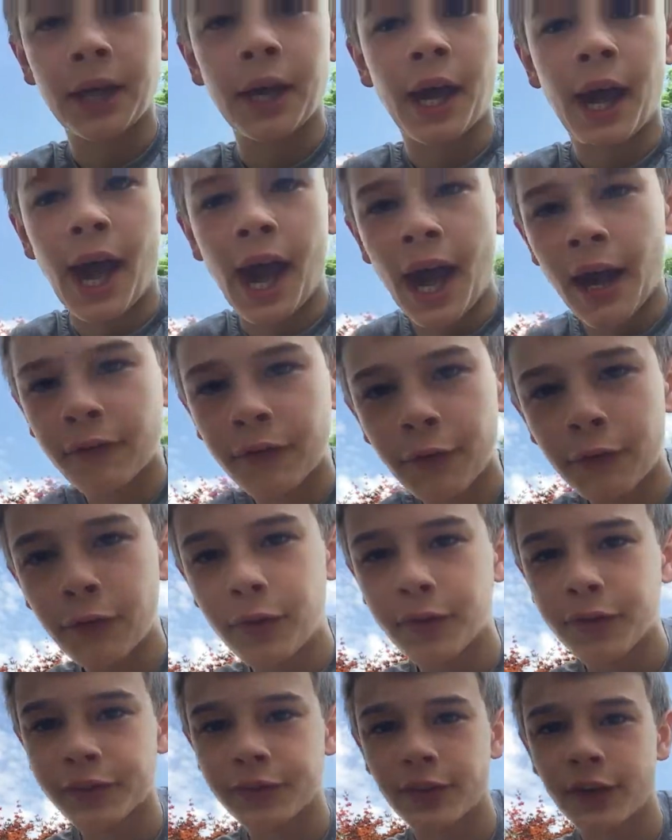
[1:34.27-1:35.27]
half of
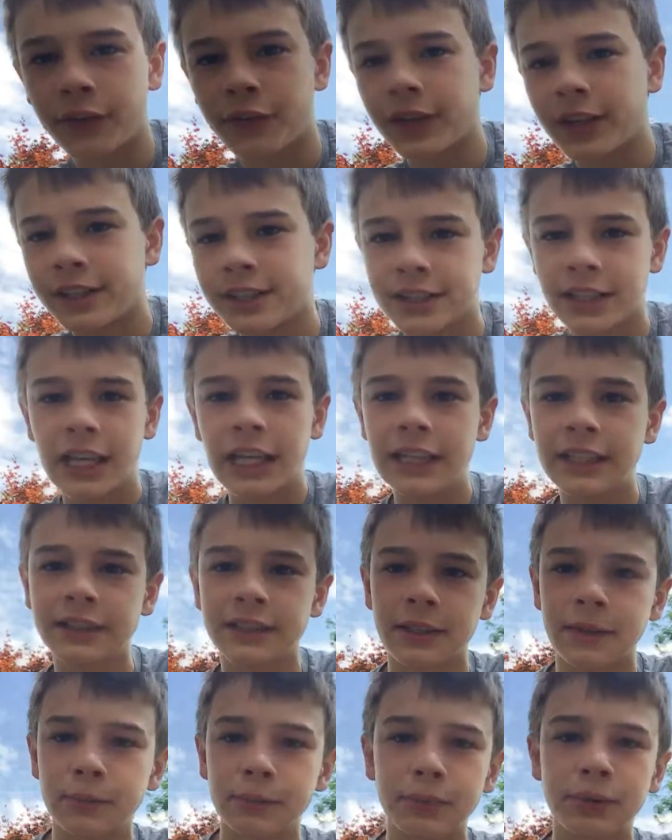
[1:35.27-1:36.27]
the stuff I say is
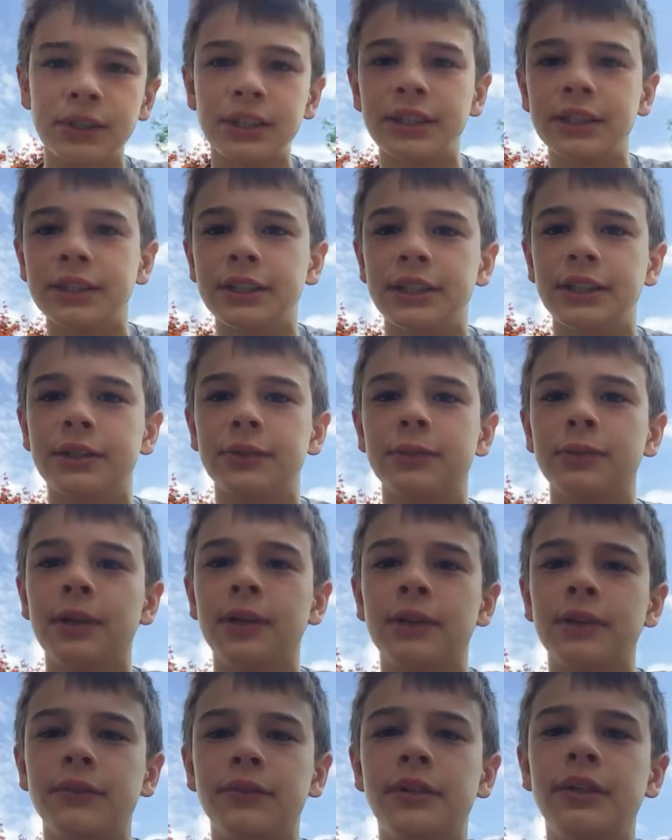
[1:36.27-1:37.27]
completely
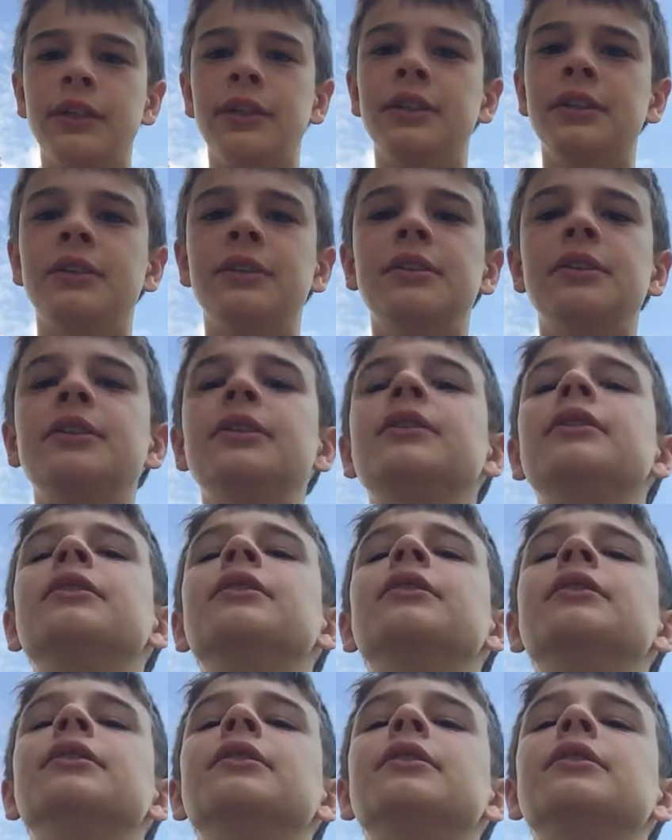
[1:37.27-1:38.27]
irrelevant
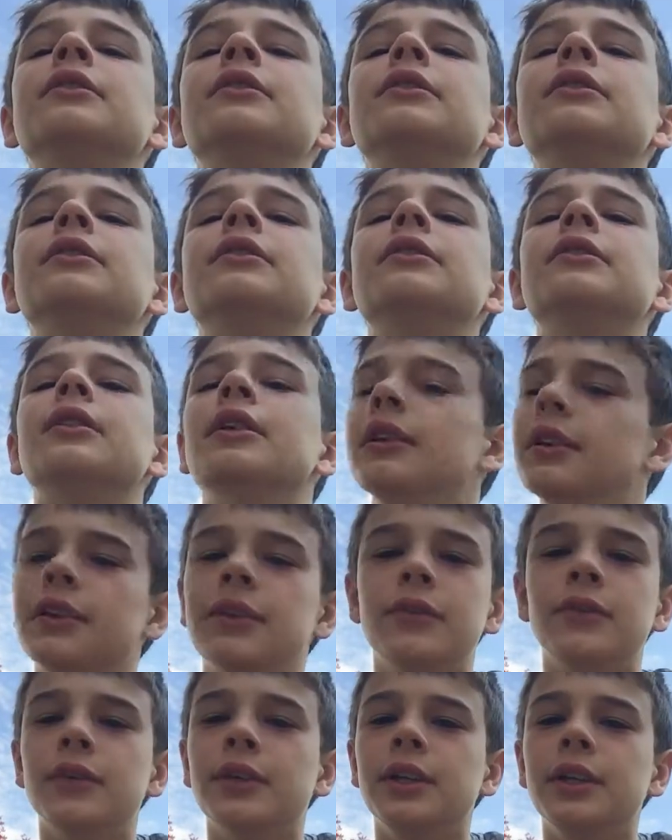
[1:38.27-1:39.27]
to
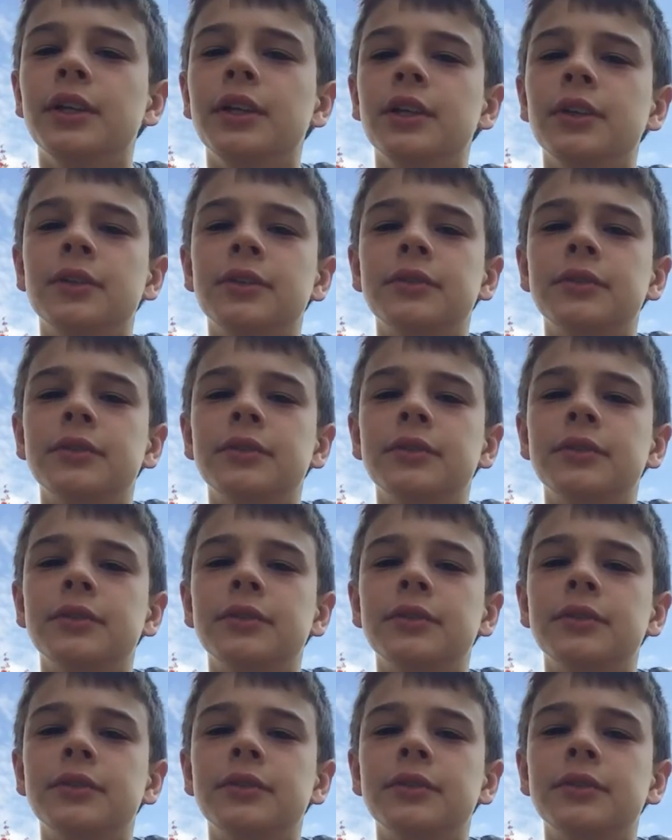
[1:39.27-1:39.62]
this video.